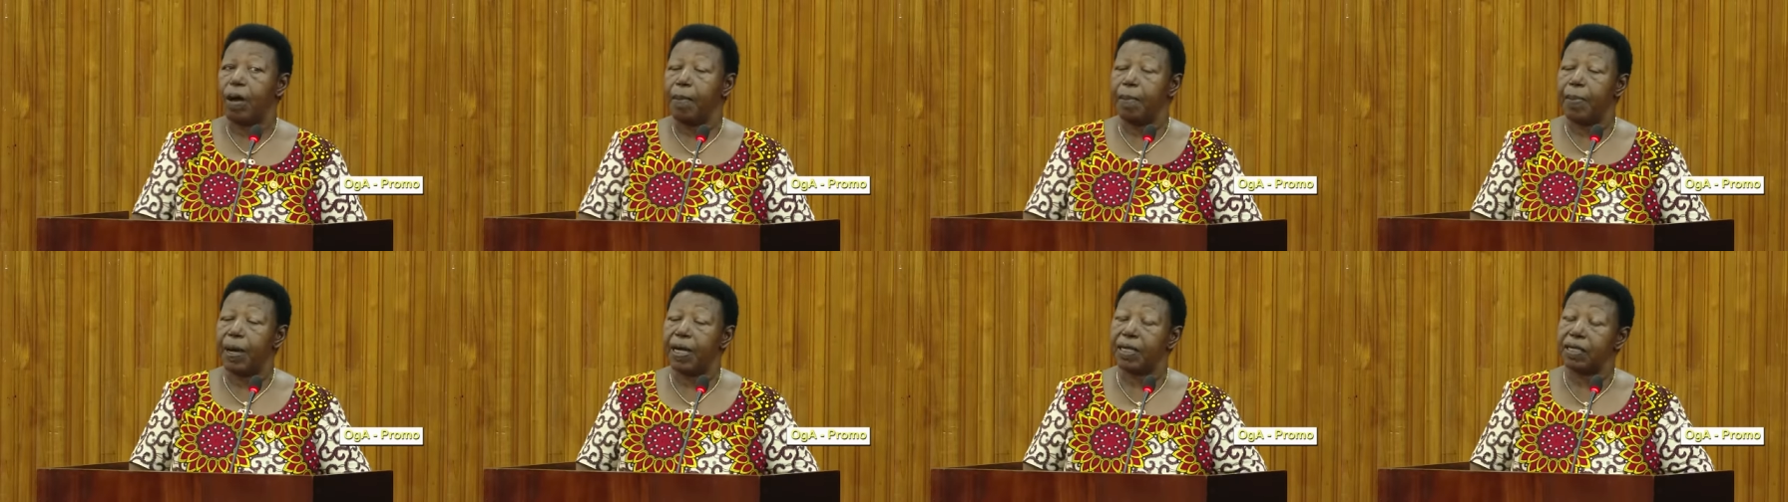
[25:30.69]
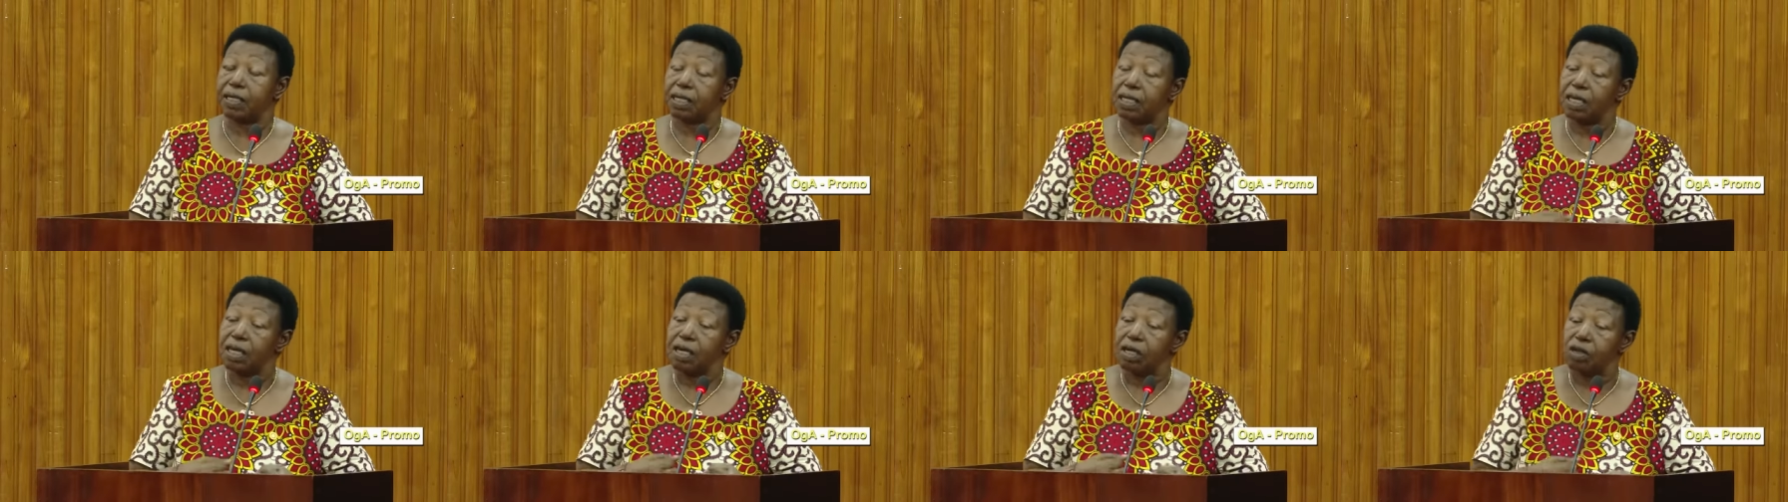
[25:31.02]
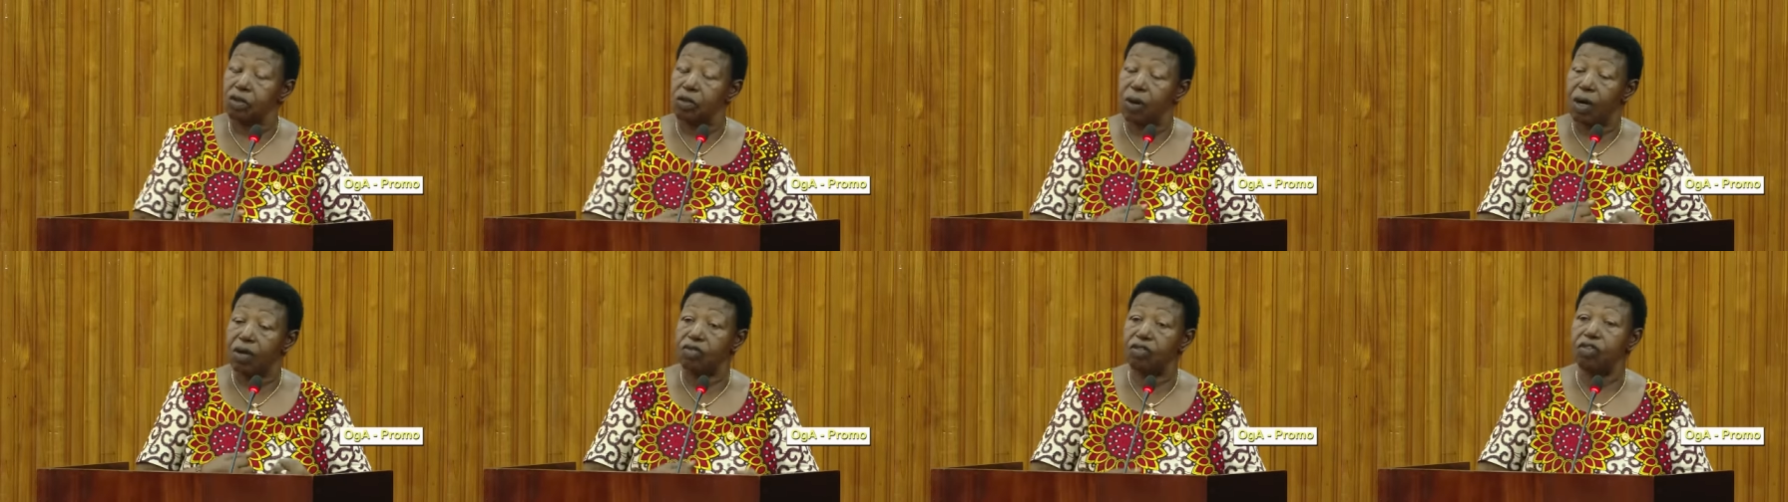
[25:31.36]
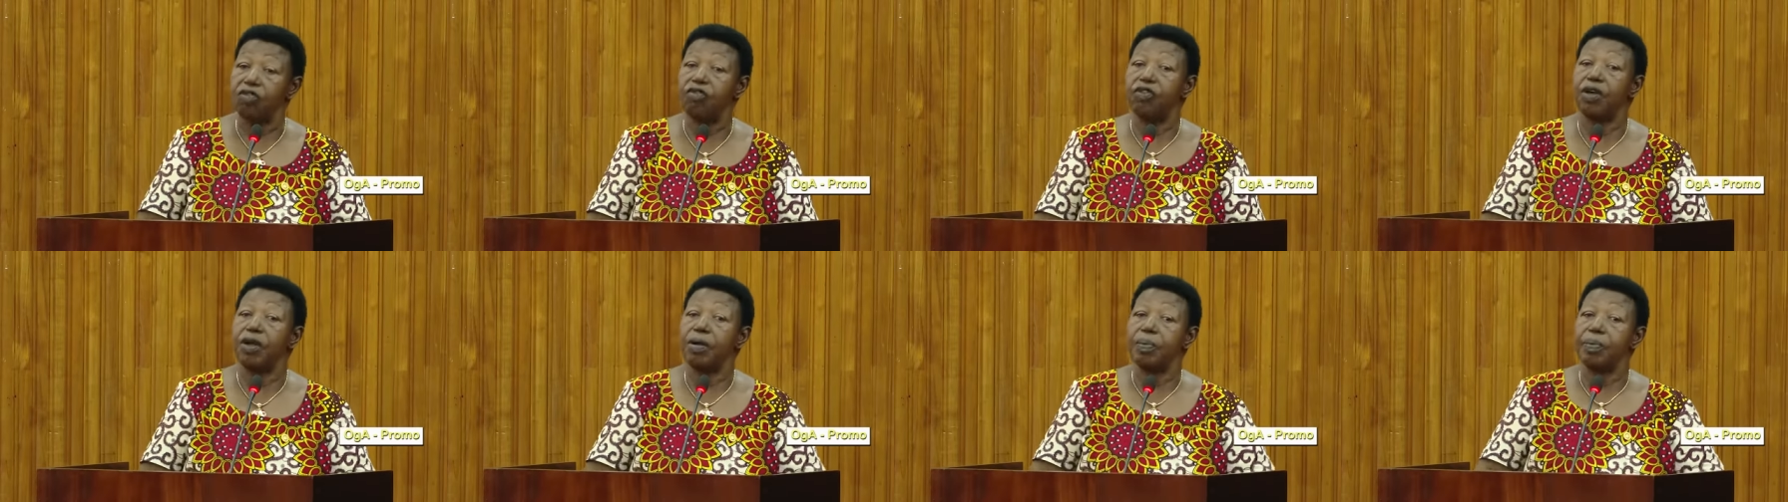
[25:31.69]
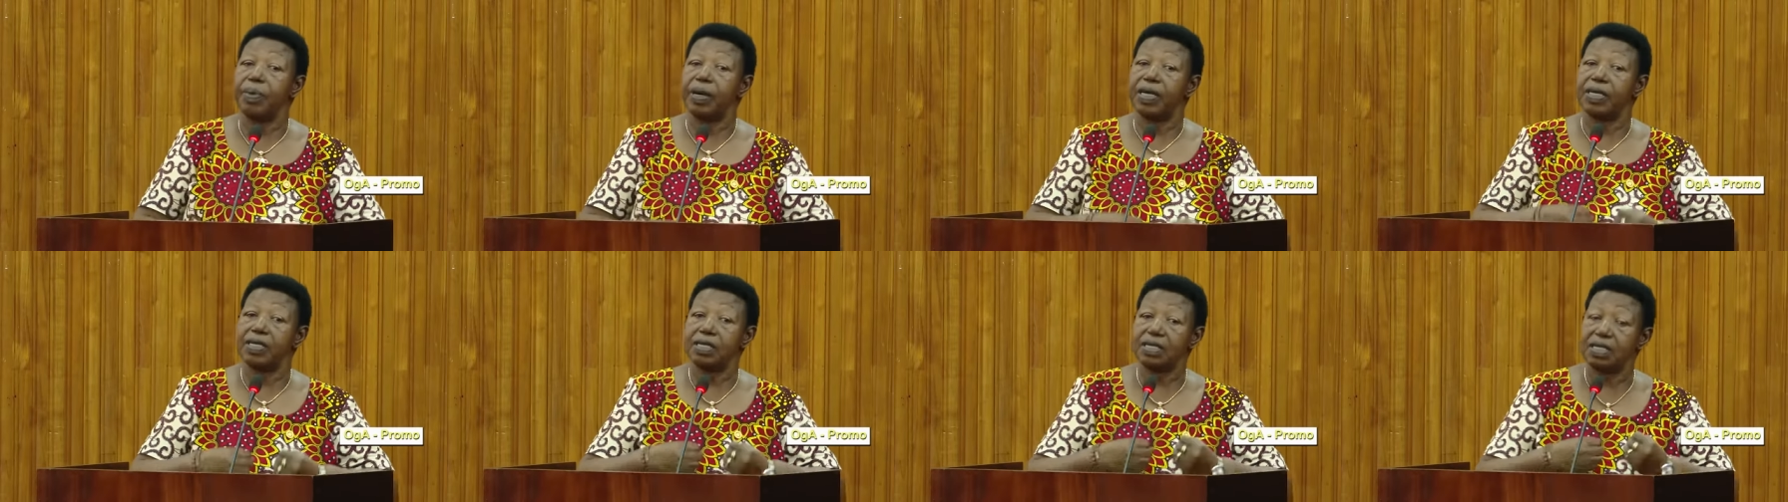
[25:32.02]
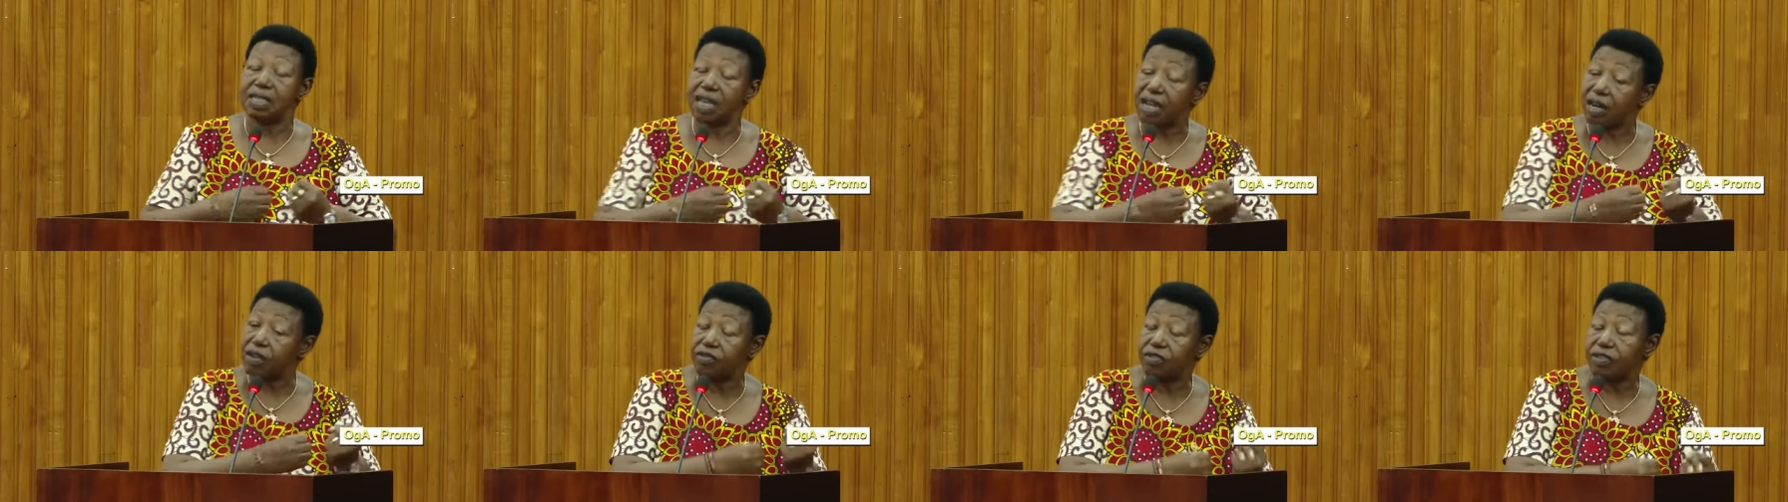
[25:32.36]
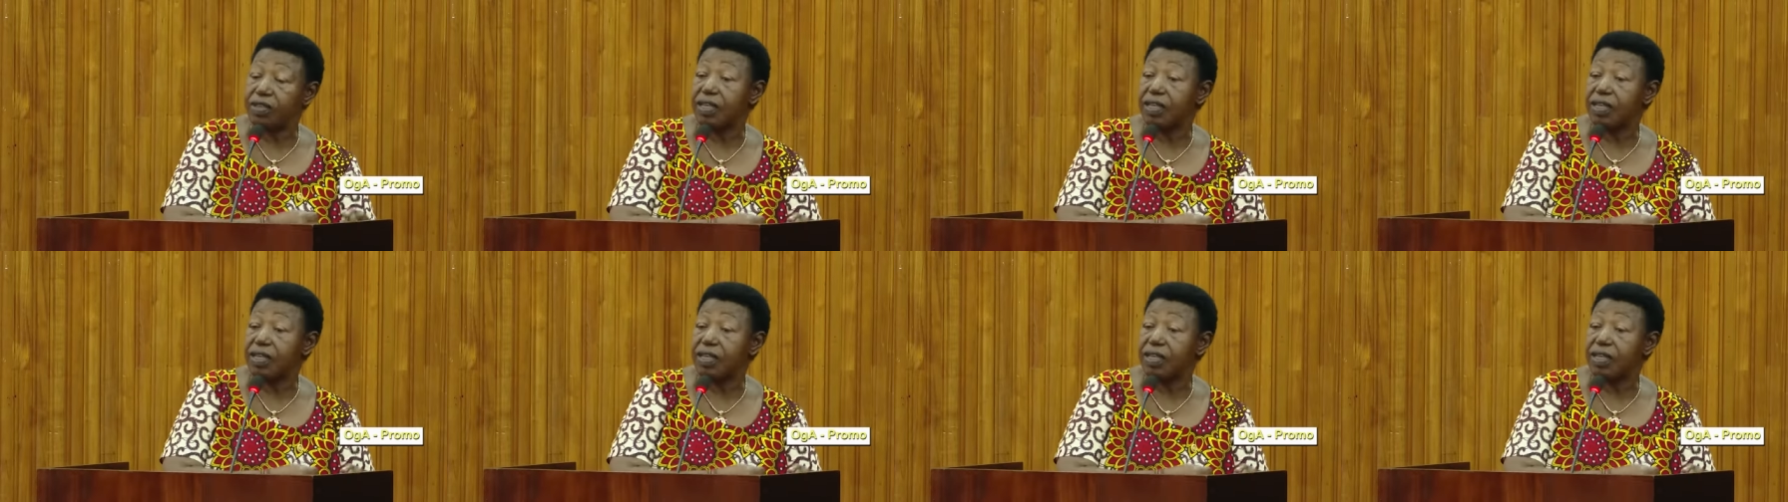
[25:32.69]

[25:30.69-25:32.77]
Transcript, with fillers: but you are driven by self